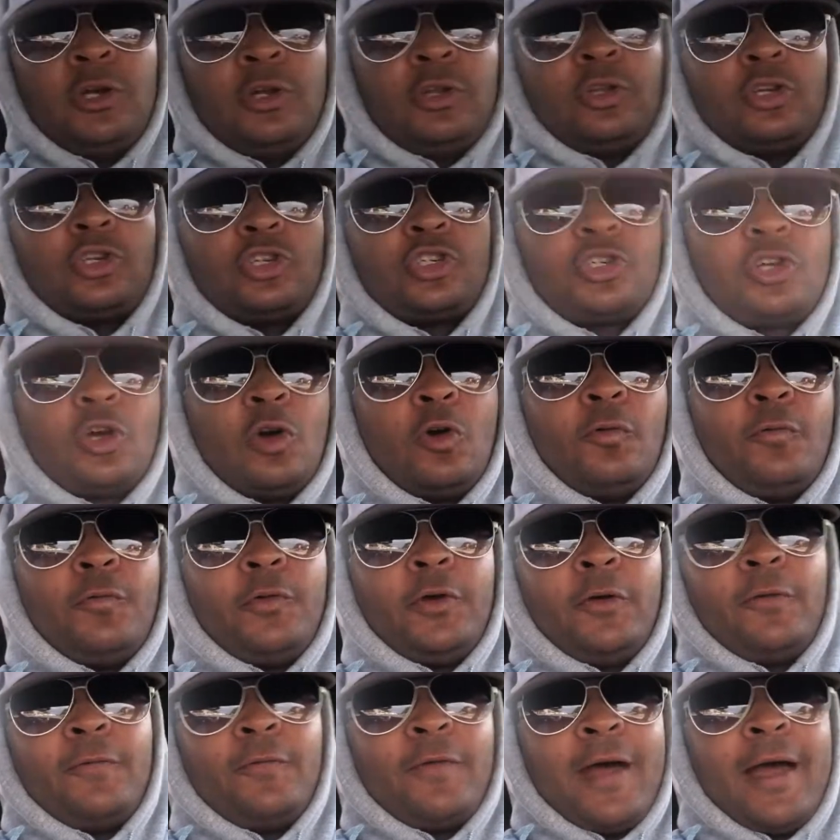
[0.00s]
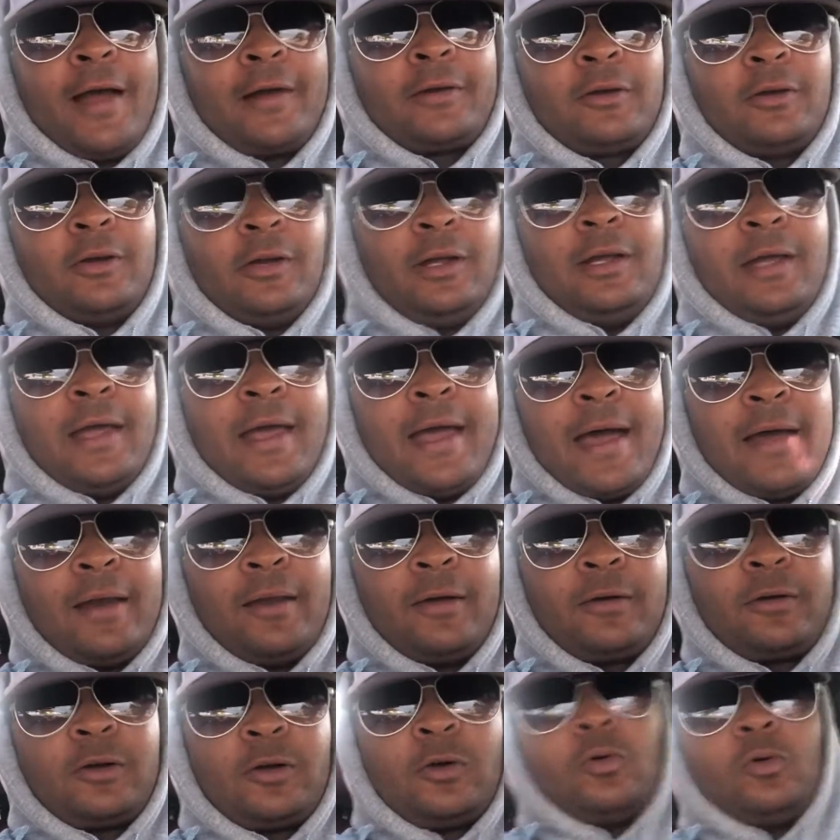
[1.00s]
the show Fear Factor? He had
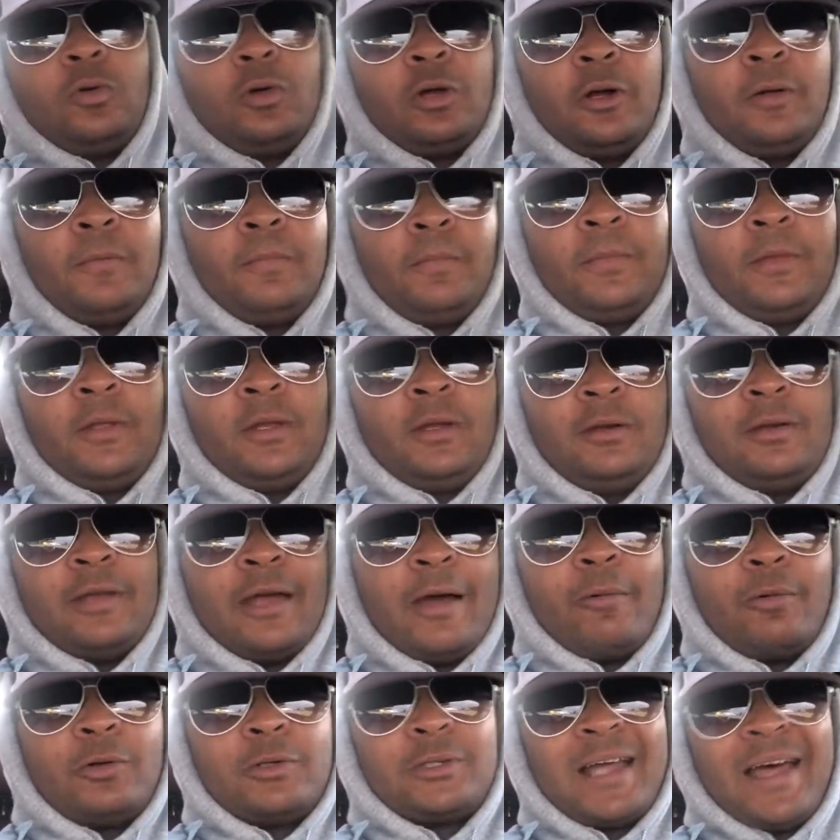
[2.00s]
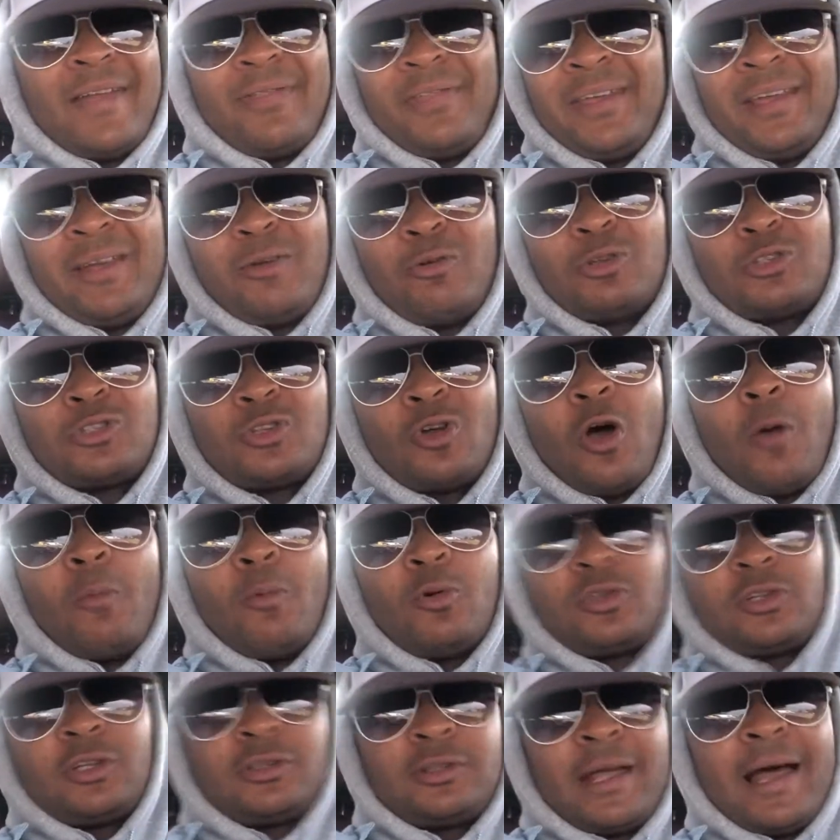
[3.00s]
a Cuda that was, I think, was
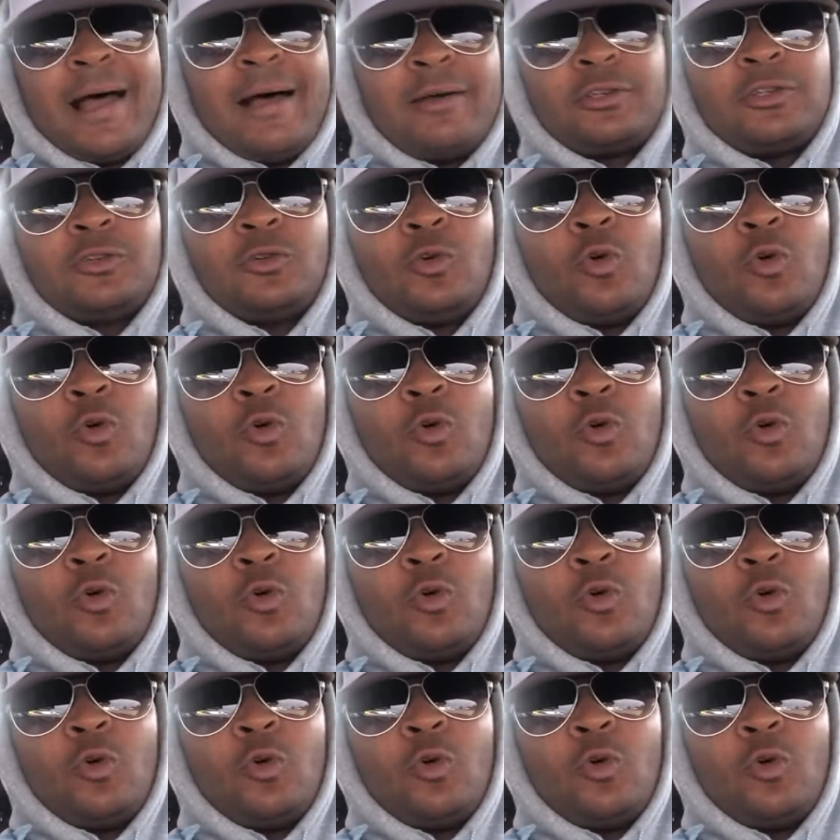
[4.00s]
almost 1,000